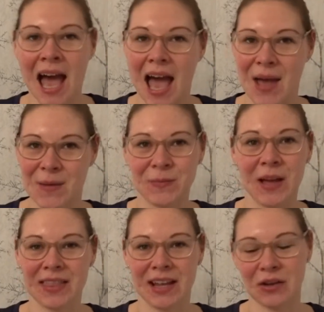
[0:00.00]
Um,
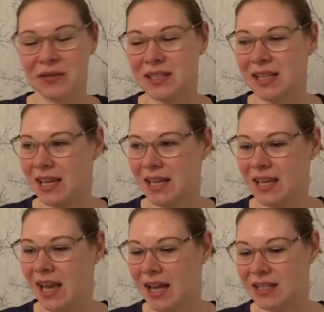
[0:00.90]
and then obviously
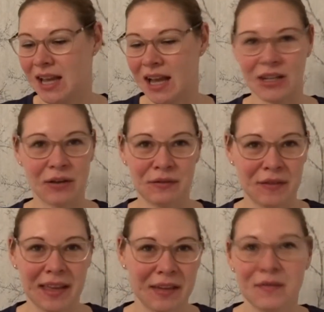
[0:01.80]
I, I don't
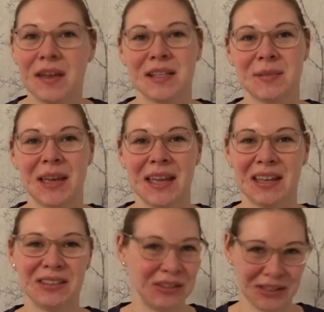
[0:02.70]
think it fits me
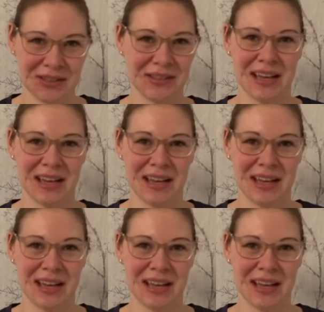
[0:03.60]
and looks,